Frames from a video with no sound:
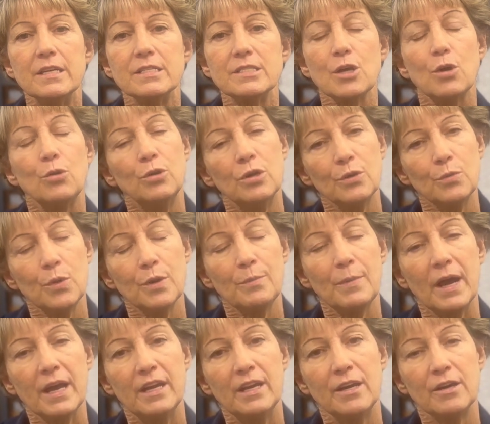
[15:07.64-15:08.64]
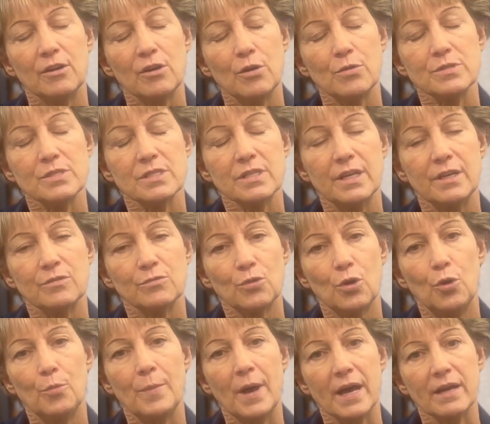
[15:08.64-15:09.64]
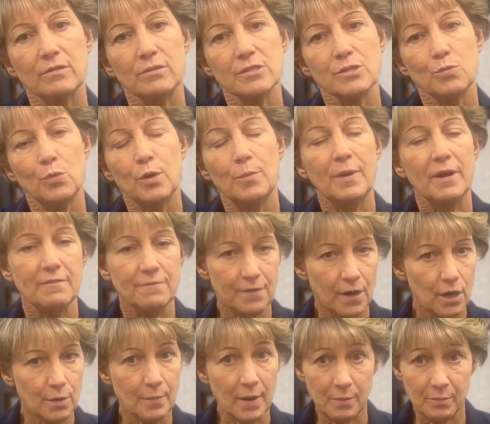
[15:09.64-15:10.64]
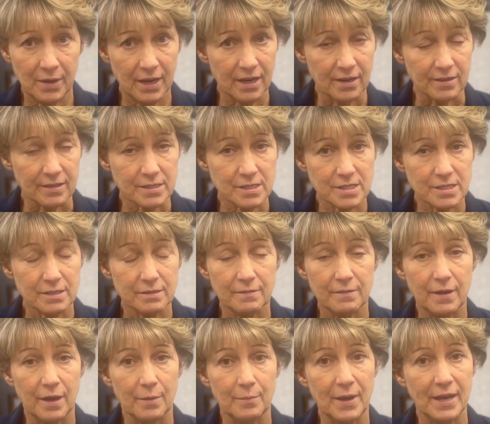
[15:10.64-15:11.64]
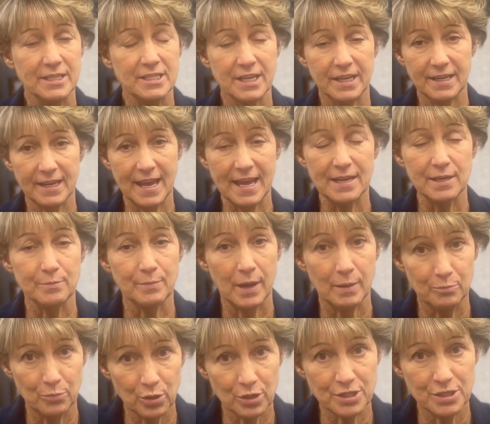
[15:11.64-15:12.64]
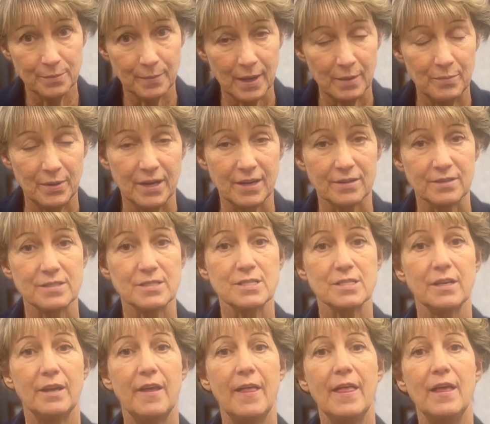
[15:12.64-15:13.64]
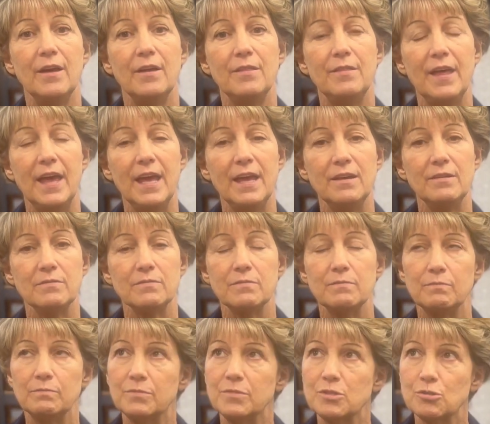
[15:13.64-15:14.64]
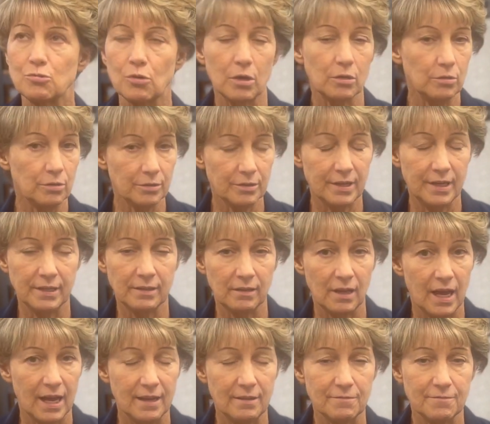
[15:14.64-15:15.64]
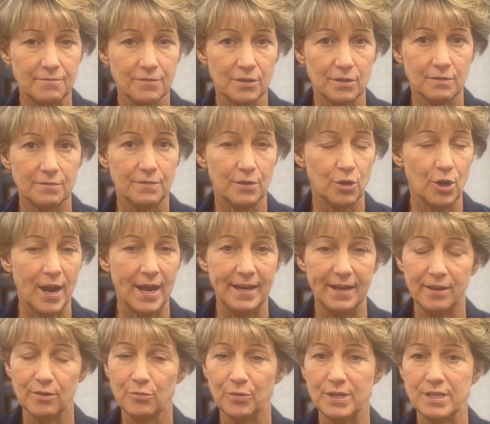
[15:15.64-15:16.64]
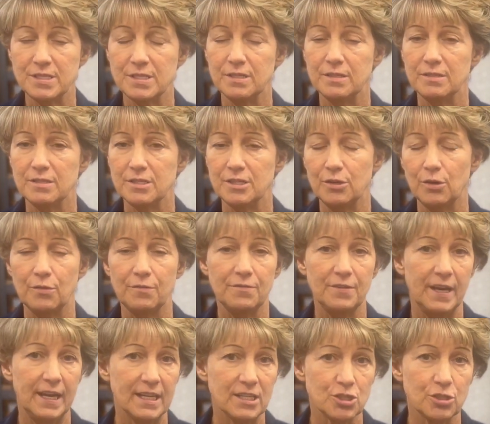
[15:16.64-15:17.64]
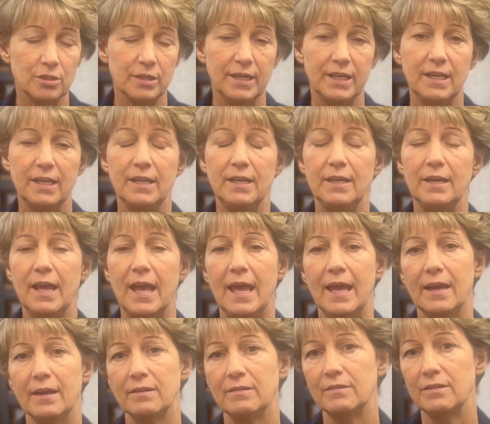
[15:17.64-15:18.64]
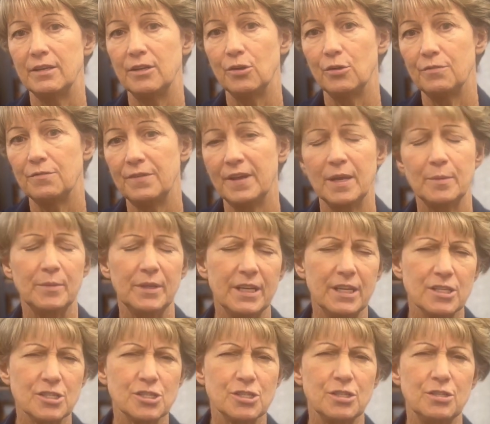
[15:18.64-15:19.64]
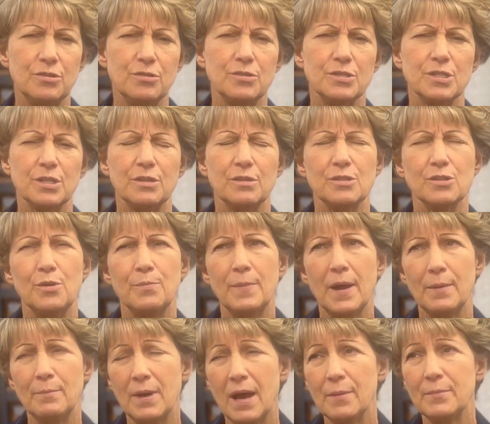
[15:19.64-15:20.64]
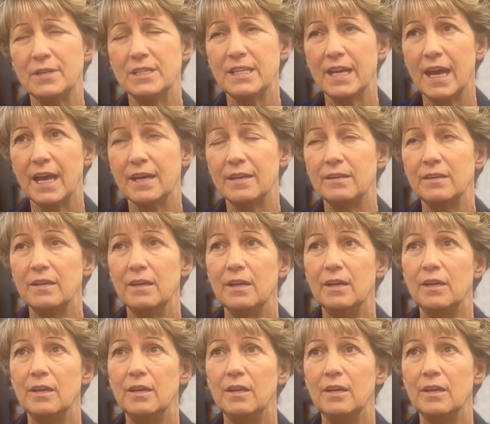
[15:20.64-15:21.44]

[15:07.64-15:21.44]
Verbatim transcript: So, who were my heroes and role models? Well, by far, my parents. Um, I dedicated my book to my parents. They struggled in life for a variety of reasons, you know, financially and, you know, family issues. And so, my mom and dad